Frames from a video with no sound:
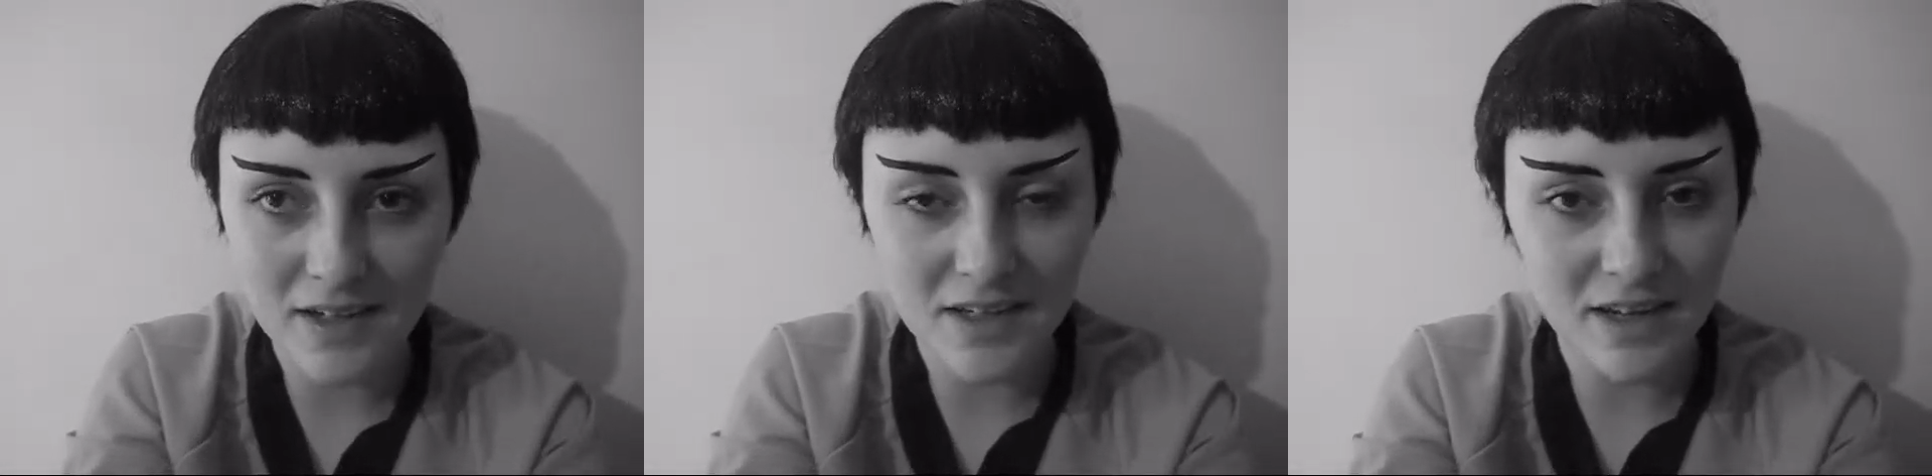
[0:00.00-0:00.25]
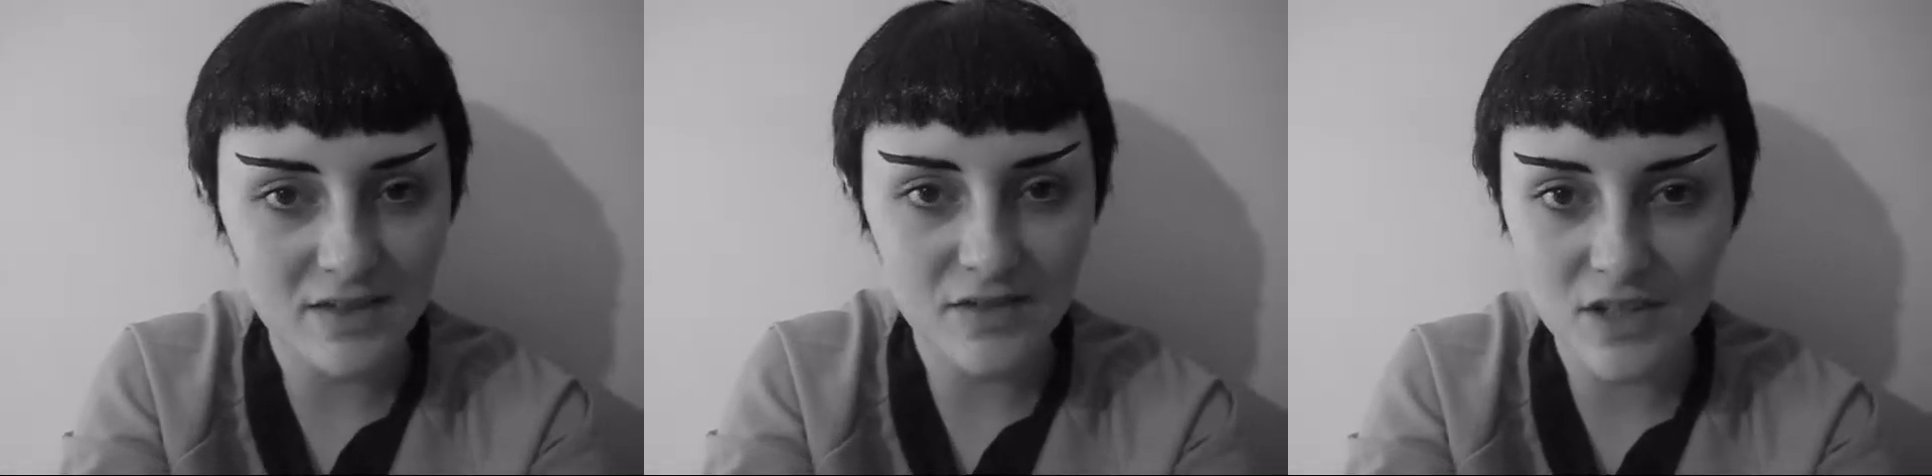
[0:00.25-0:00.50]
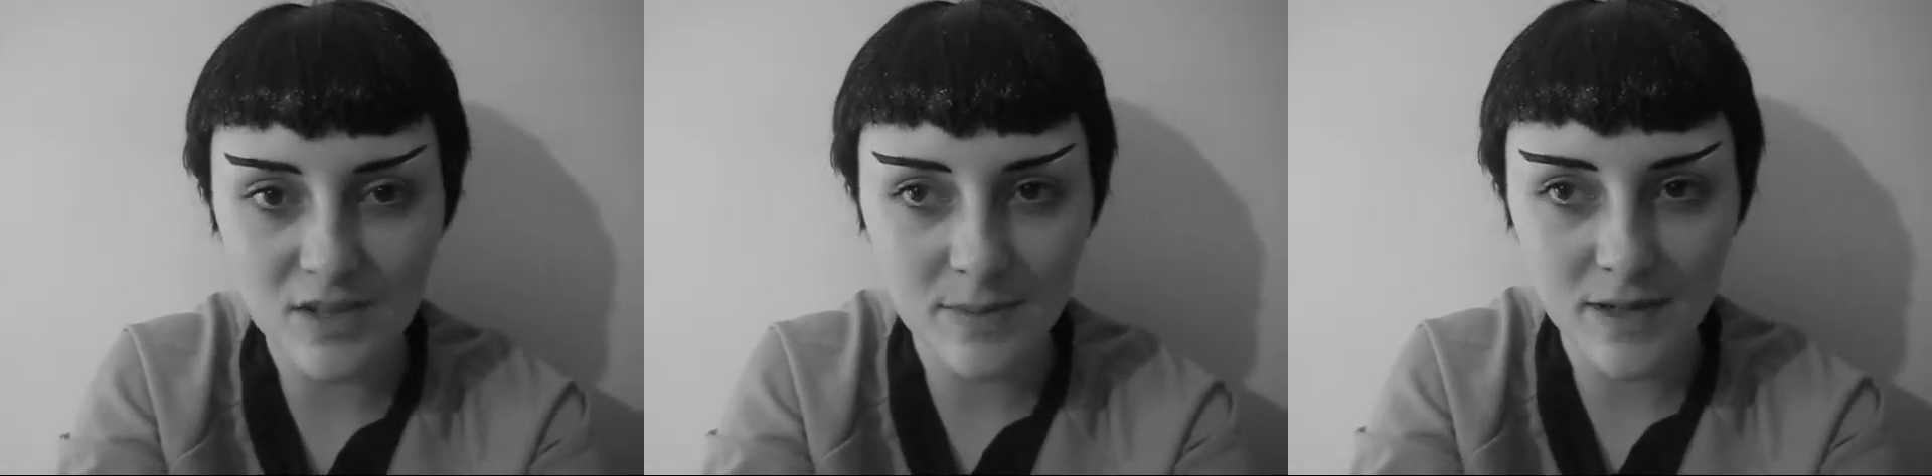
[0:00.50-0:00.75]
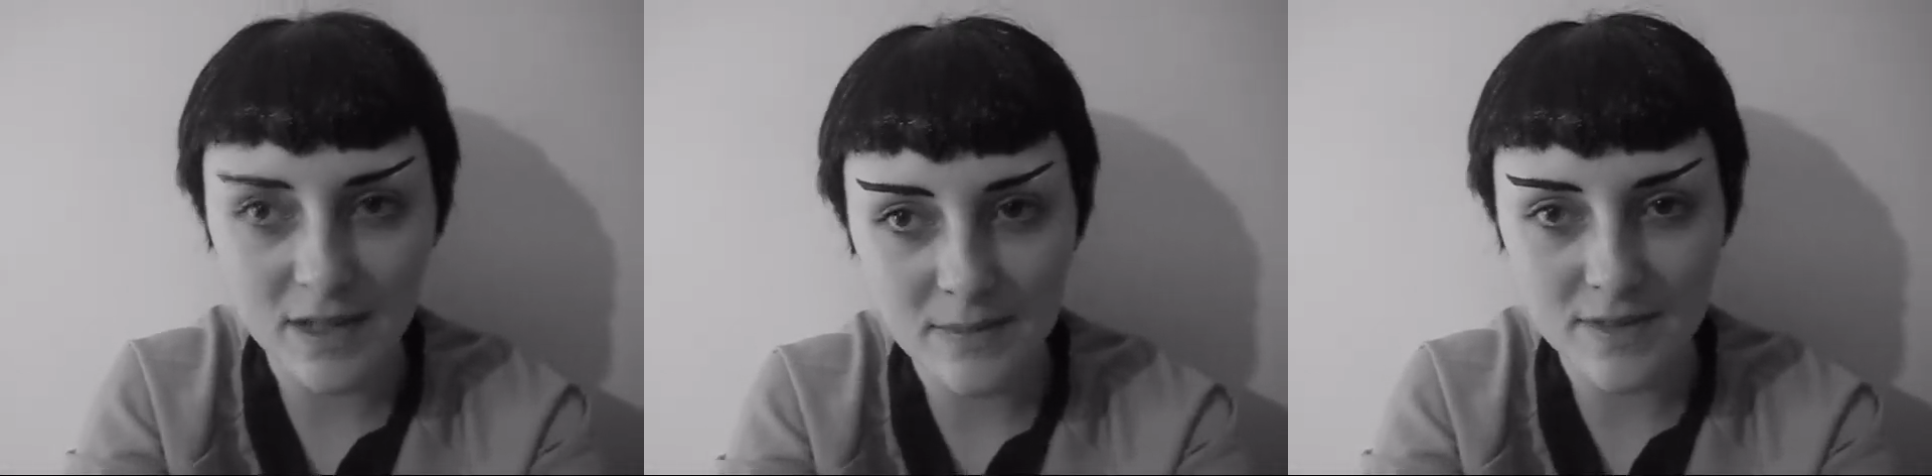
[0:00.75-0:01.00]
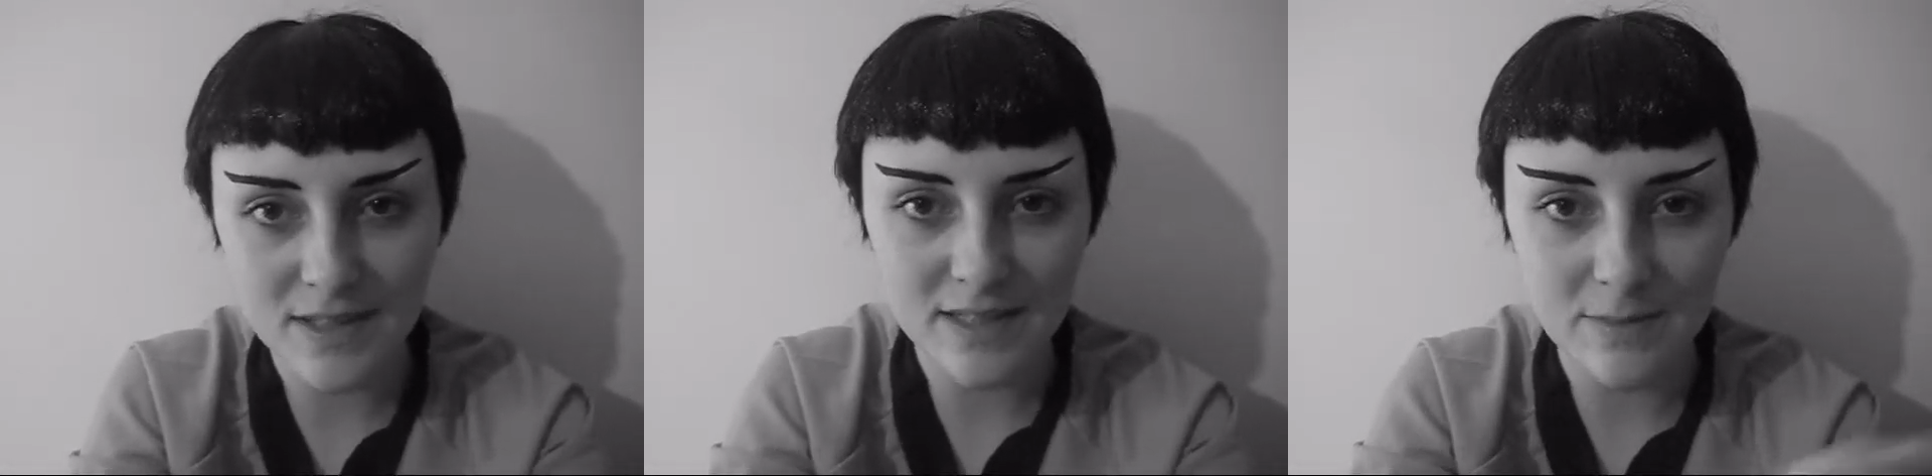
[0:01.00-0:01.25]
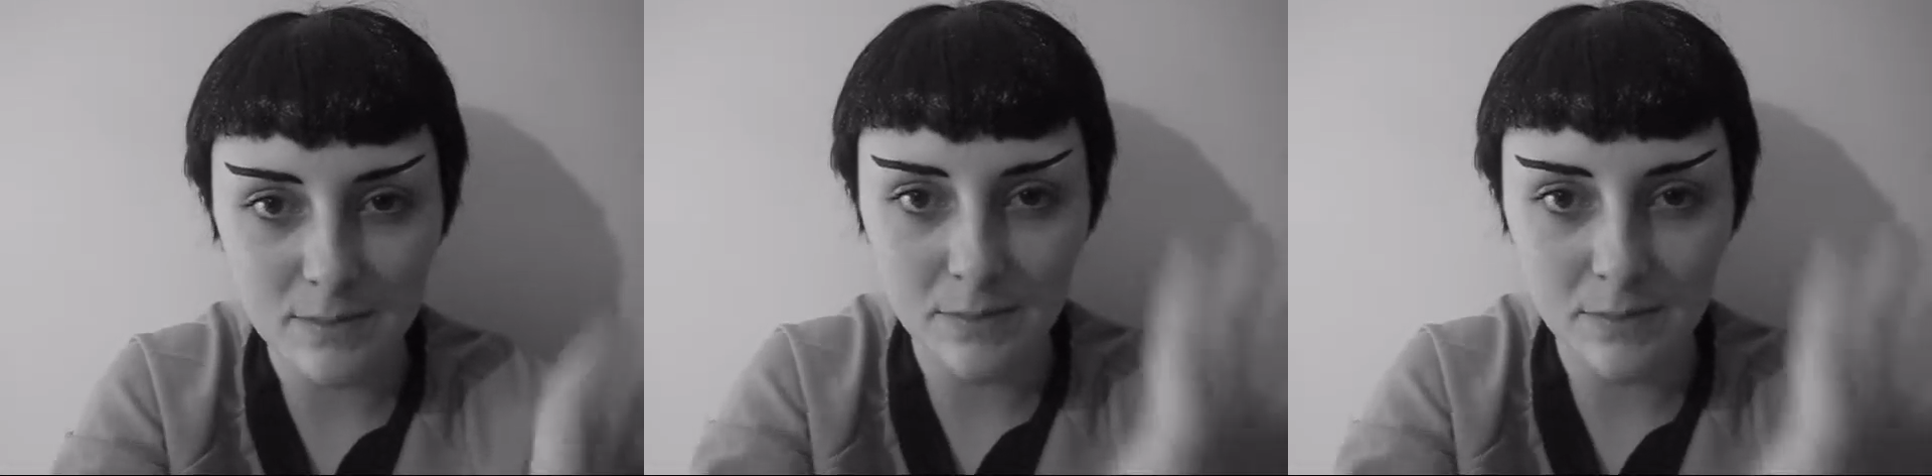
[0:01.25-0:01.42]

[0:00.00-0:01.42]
it kind of just becomes this